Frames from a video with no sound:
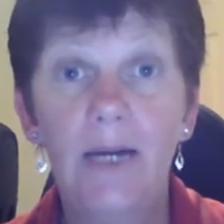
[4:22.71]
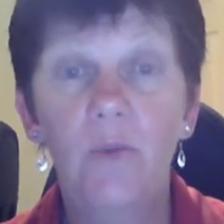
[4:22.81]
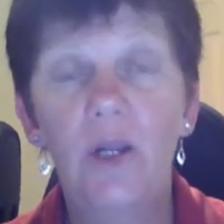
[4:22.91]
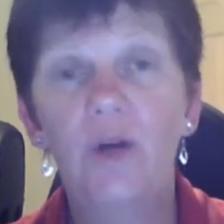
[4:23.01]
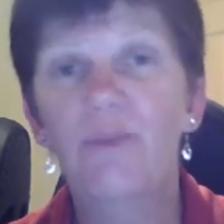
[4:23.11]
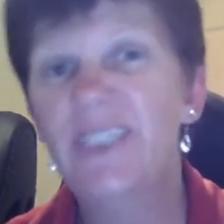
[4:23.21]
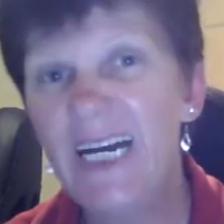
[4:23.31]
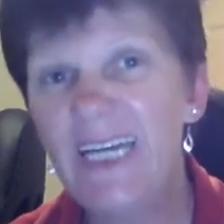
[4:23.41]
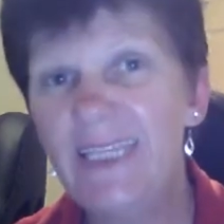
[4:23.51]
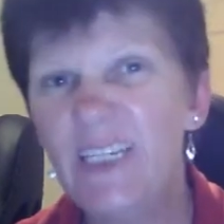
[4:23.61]
well, I'm
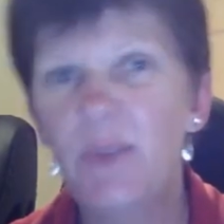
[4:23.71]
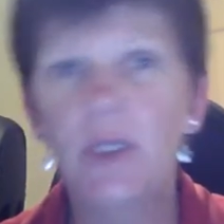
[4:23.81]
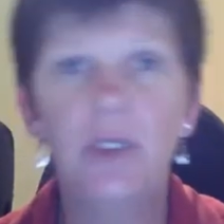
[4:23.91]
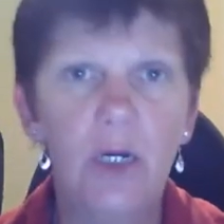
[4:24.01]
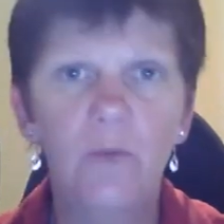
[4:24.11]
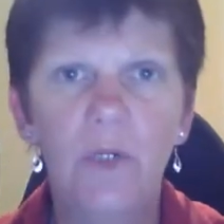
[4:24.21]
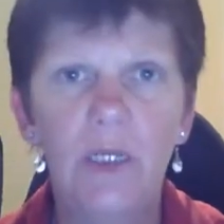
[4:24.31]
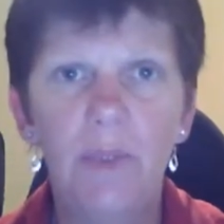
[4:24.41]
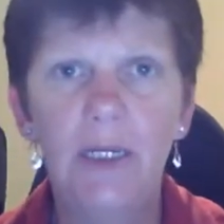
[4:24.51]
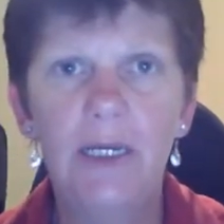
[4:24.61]
saying this, but I don't really
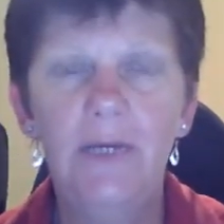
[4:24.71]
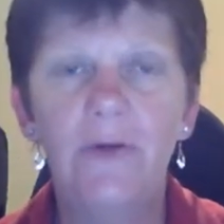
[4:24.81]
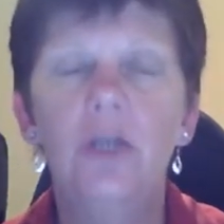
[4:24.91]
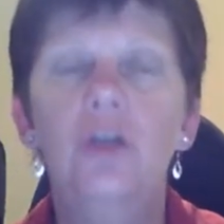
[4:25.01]
believe it.